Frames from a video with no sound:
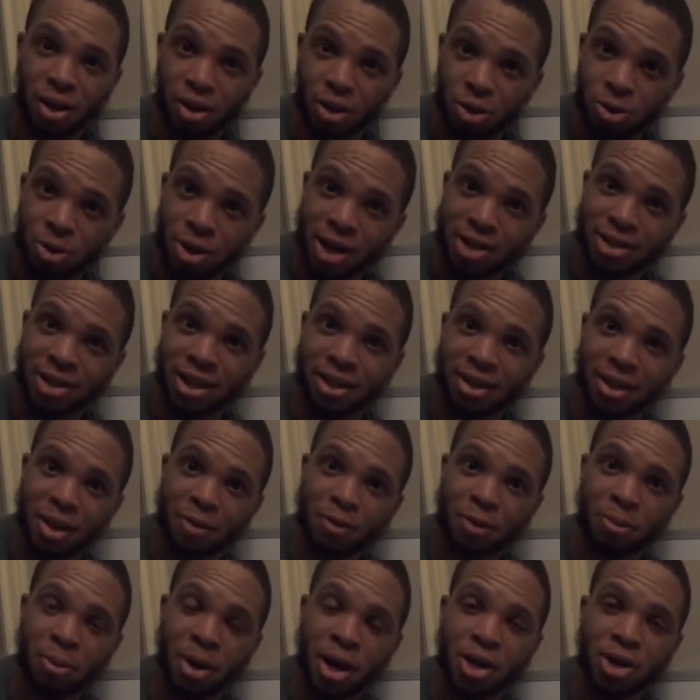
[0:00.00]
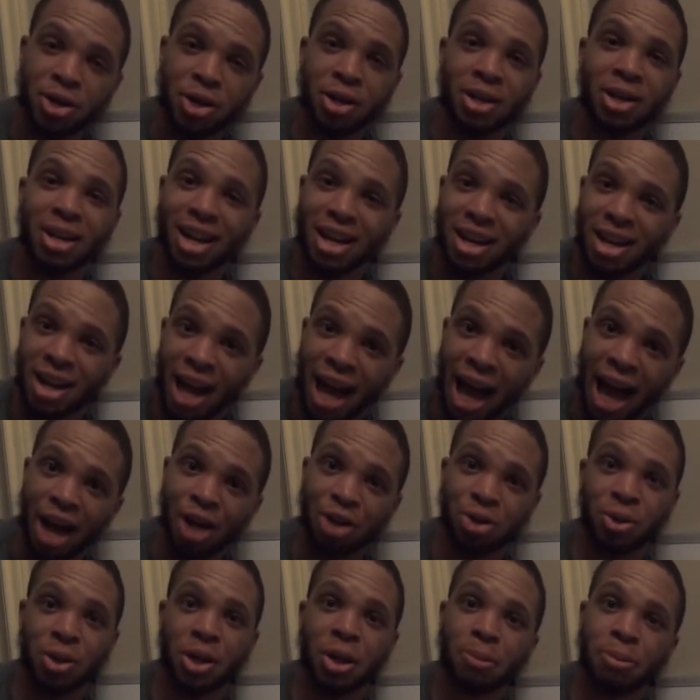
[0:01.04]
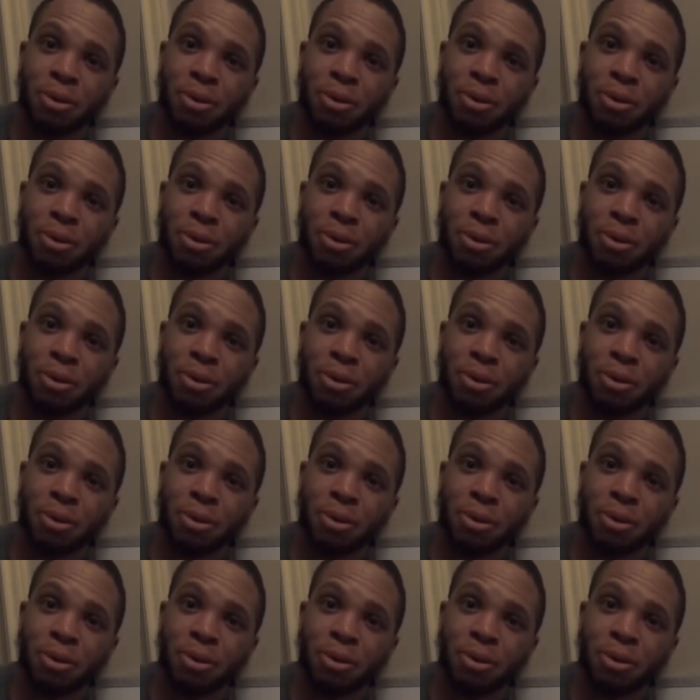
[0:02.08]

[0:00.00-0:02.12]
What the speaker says: You got to take the information and actually